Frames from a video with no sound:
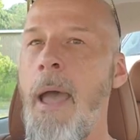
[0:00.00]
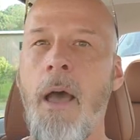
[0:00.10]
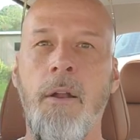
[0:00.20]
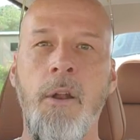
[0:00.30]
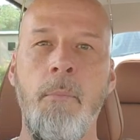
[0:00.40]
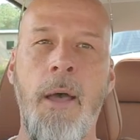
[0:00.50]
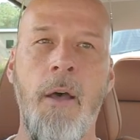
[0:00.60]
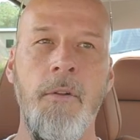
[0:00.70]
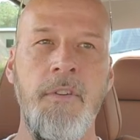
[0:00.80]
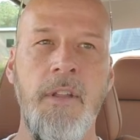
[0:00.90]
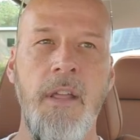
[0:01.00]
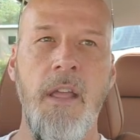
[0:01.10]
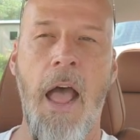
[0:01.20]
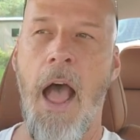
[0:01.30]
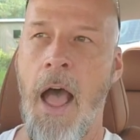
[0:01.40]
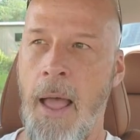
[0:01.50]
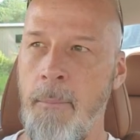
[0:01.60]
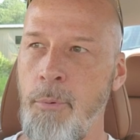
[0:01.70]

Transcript: out and about, I'm